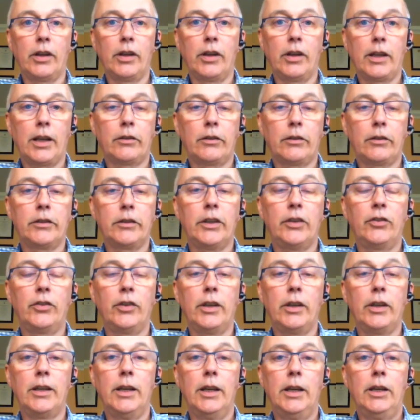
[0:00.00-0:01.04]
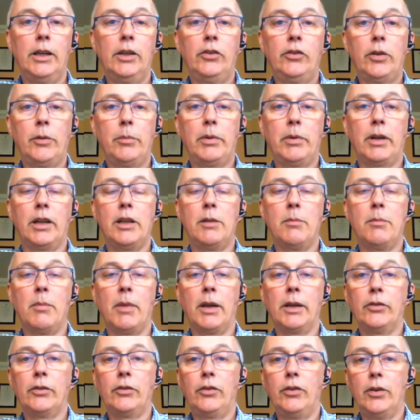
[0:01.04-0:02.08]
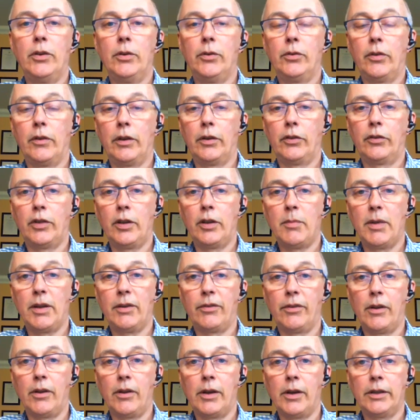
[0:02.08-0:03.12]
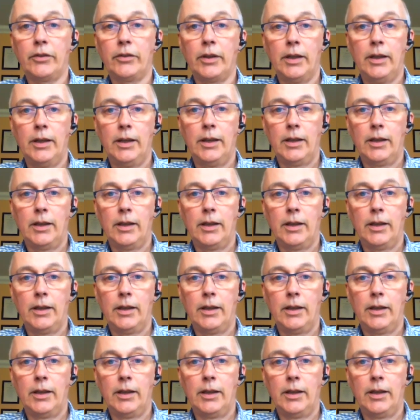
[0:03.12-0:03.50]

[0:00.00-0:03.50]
And the Category C typically makes use of the CMED flight,